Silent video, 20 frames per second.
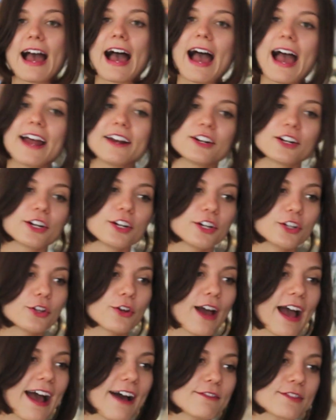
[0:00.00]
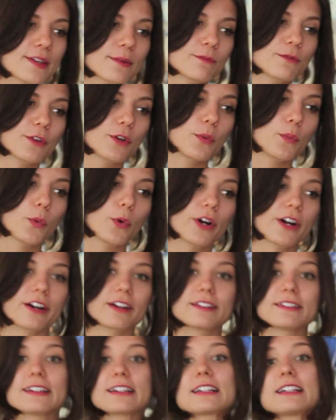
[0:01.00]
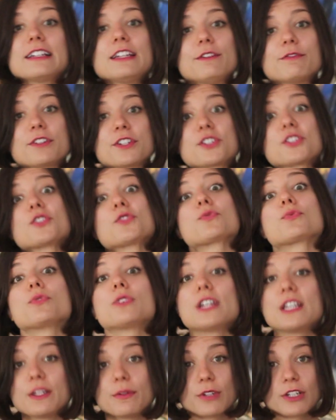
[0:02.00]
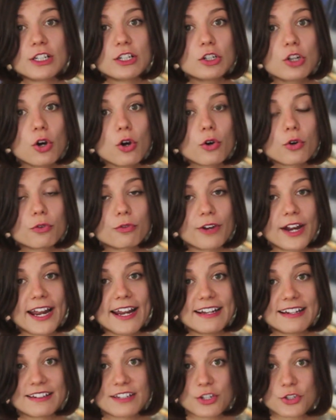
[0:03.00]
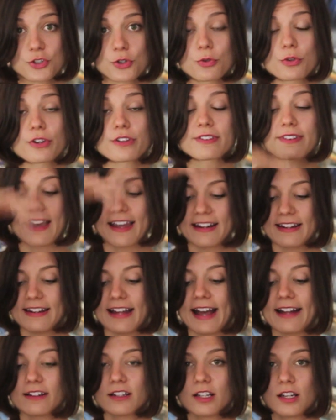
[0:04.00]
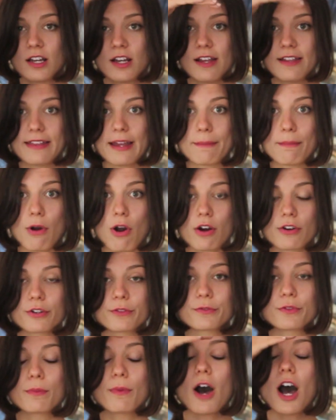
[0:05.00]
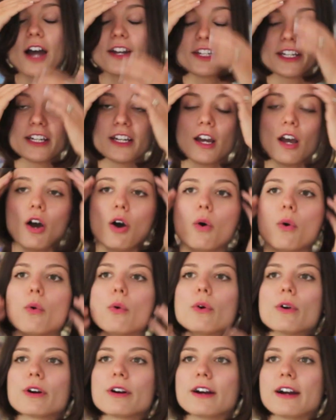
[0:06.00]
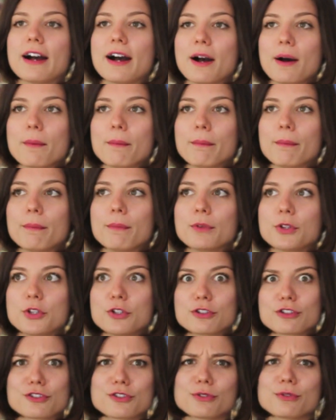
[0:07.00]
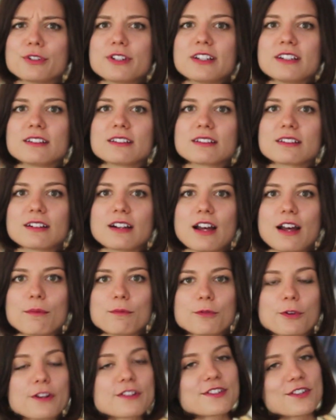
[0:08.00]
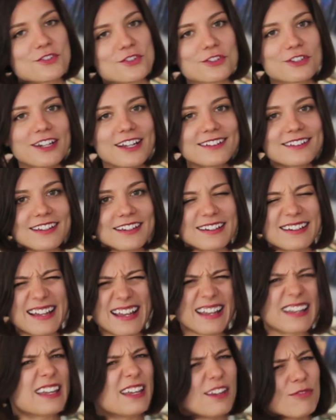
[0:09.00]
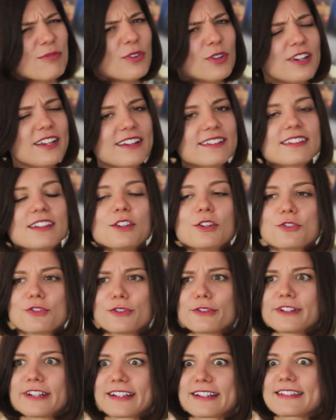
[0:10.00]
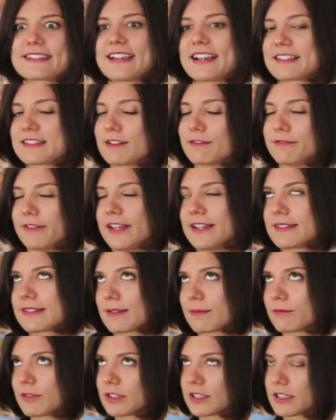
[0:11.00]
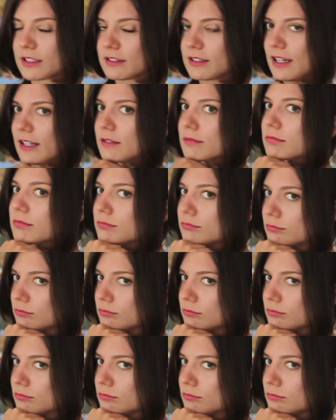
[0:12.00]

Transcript: Either you have something where the cleavage is really, really low, right, and they showcase kind of that part of the body, or you're doing, for instance, on LinkedIn, like even on LinkedIn, you're doing like a sexy face, something like that,